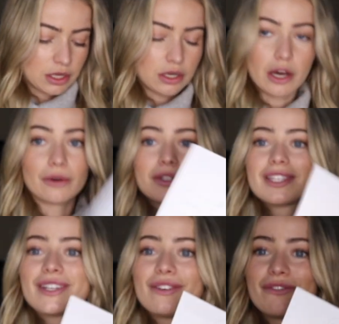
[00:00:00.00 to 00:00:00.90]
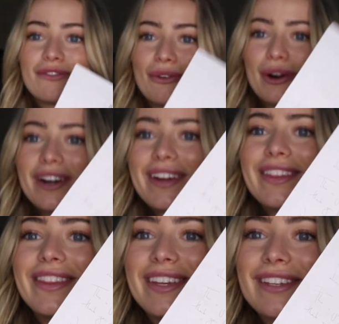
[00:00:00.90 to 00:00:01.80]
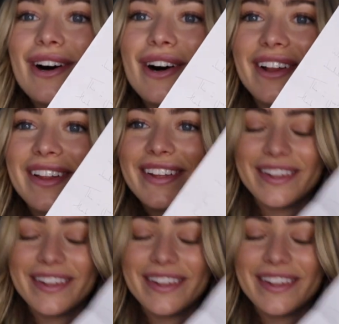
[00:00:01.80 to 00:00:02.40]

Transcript: note for this haul.